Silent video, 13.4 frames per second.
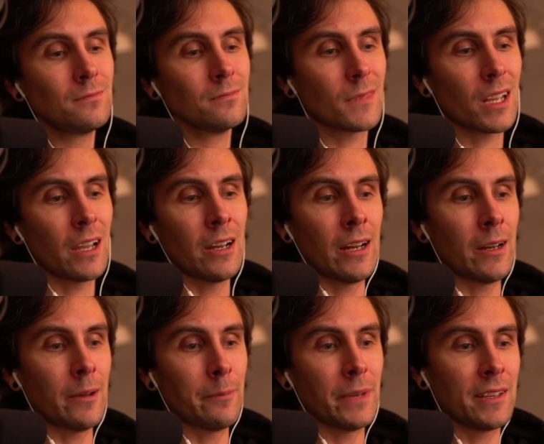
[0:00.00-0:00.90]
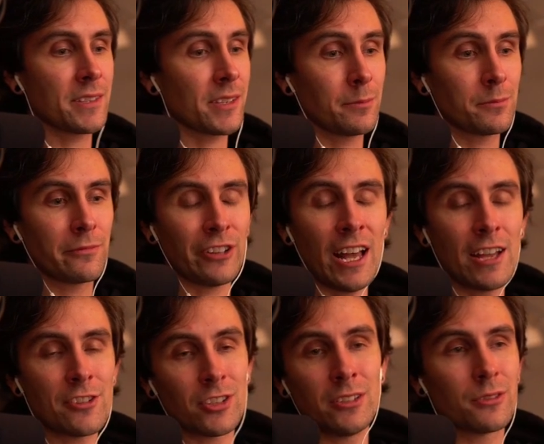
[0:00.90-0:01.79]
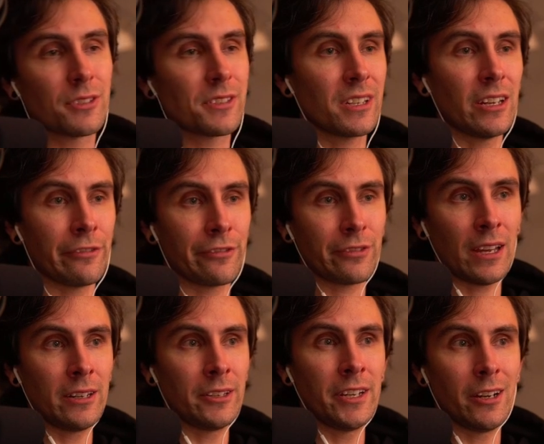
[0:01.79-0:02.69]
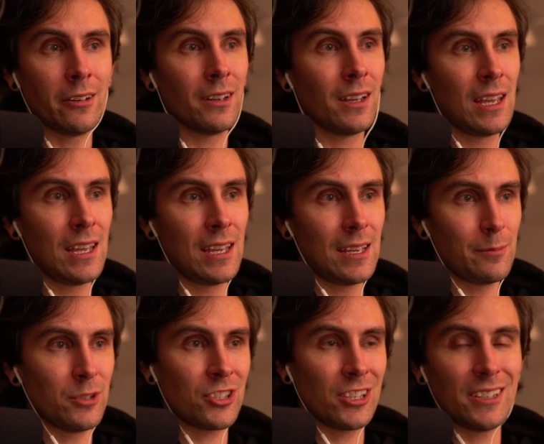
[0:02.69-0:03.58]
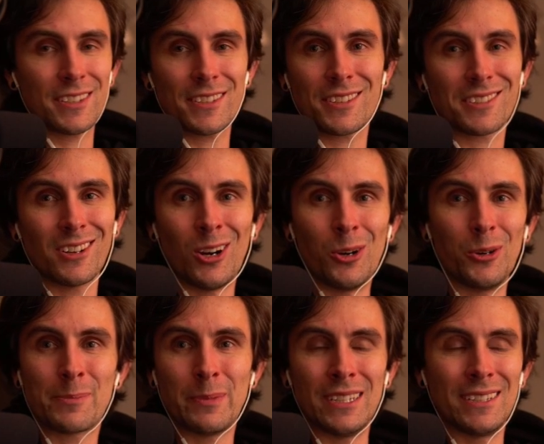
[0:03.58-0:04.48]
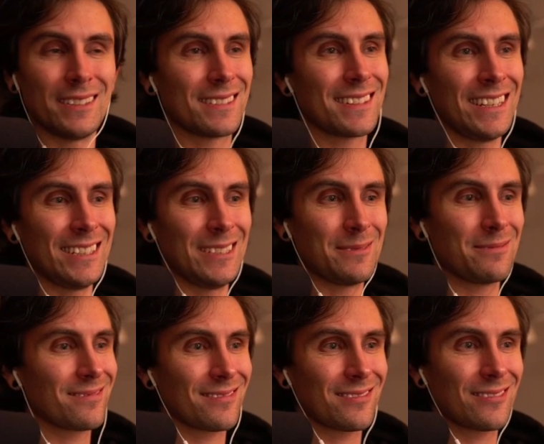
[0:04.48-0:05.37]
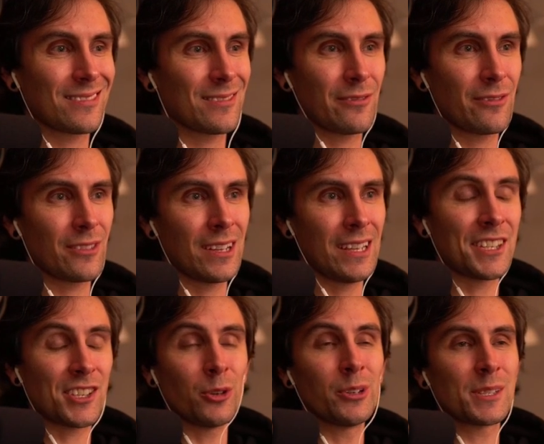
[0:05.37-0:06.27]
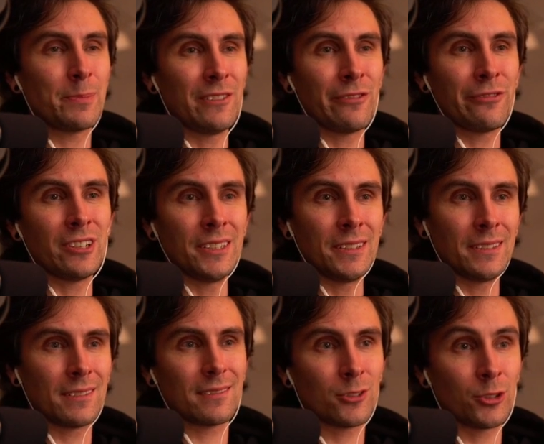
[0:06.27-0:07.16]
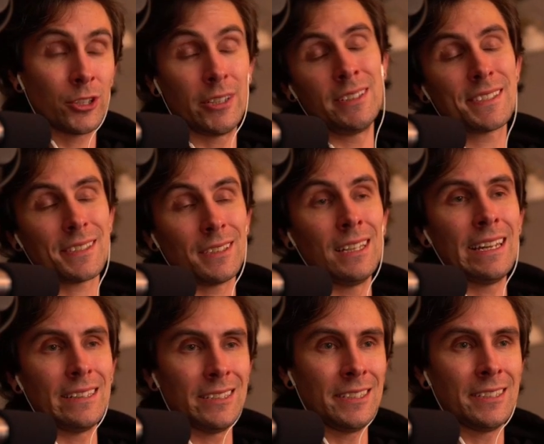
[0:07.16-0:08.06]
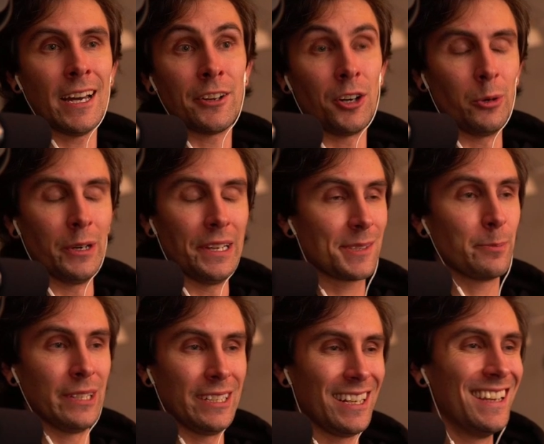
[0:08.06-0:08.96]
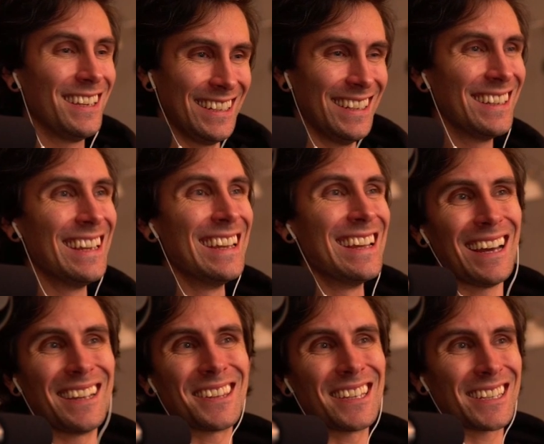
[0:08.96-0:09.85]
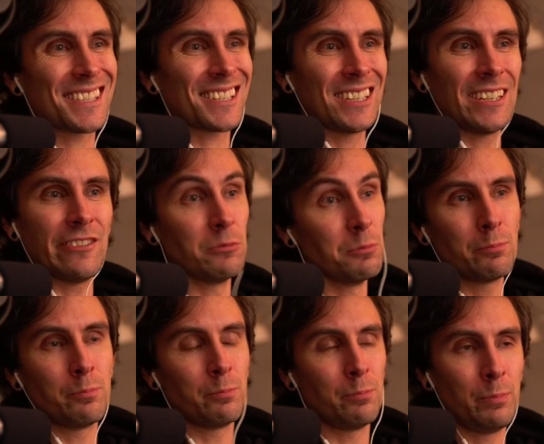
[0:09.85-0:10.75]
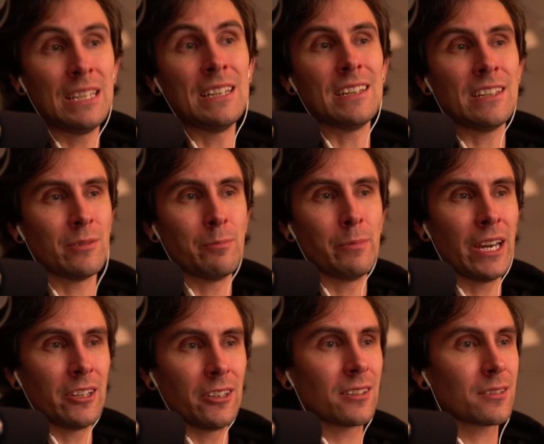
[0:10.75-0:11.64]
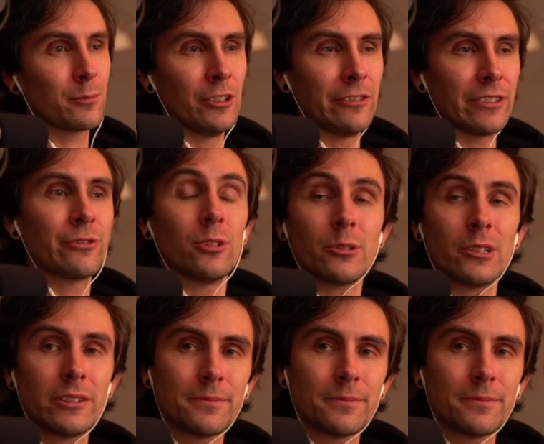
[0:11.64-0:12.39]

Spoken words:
and some flashy new stuff. I don't know. Machinist's always been it's always been fun, or at least lately, not always, but I think it's going to be even better moving forward.